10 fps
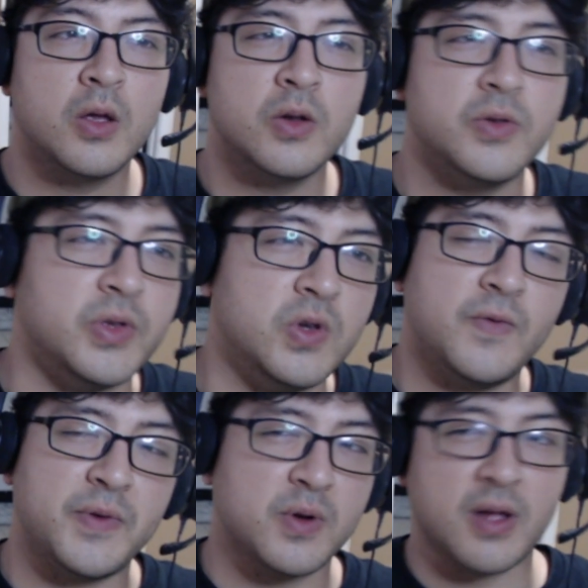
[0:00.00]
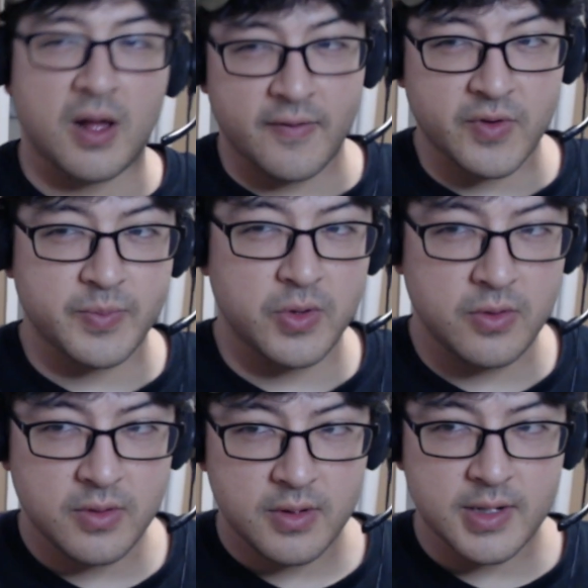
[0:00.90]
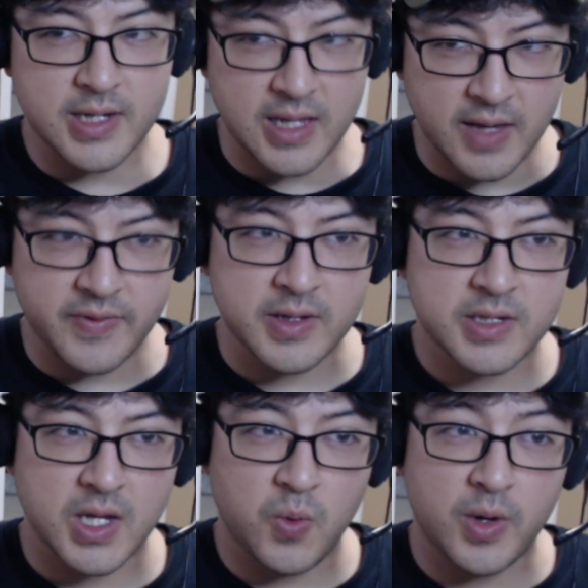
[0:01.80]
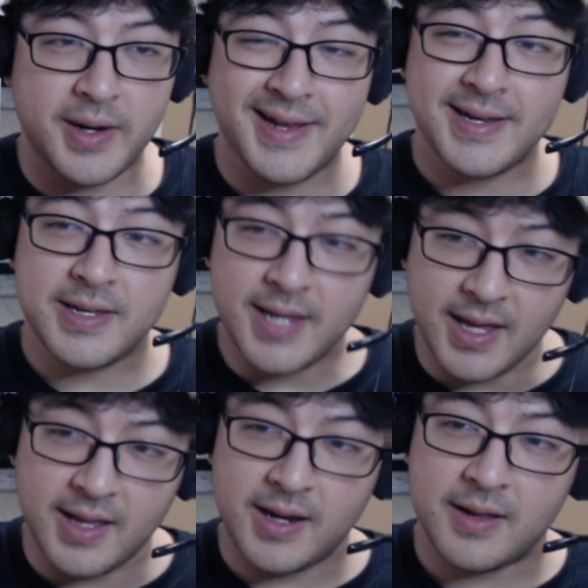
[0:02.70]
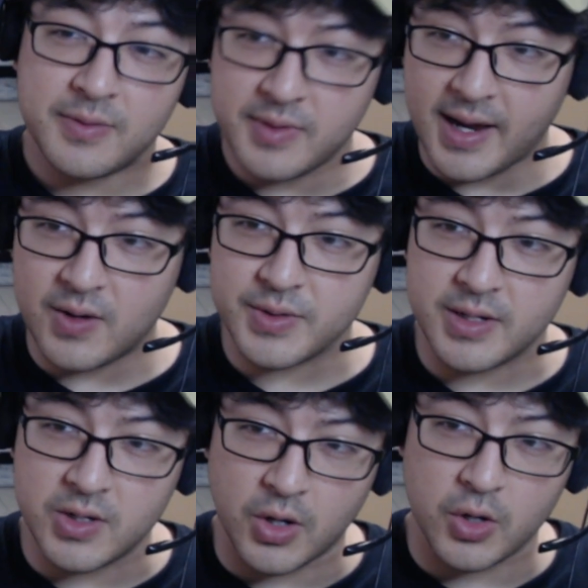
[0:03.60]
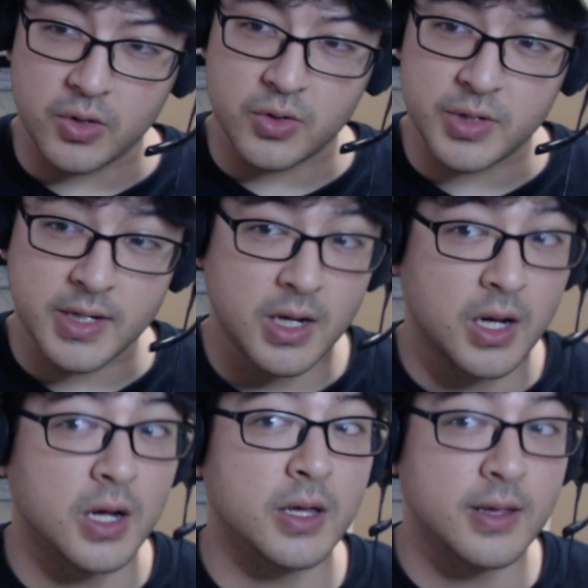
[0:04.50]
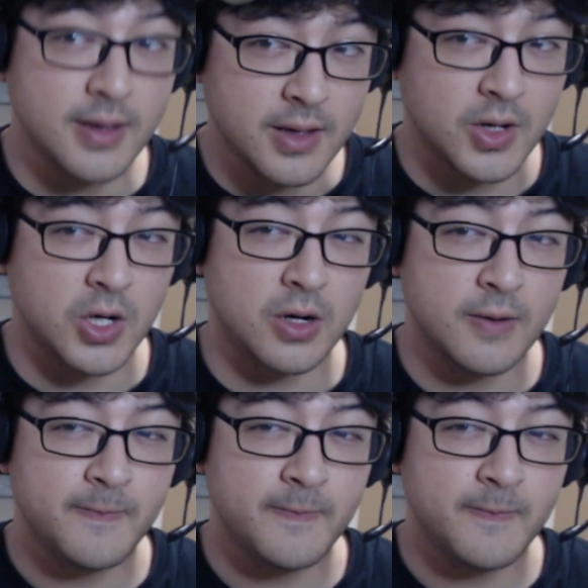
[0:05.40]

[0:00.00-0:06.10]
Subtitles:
Do you feel comfortable giving someone $10,000 a year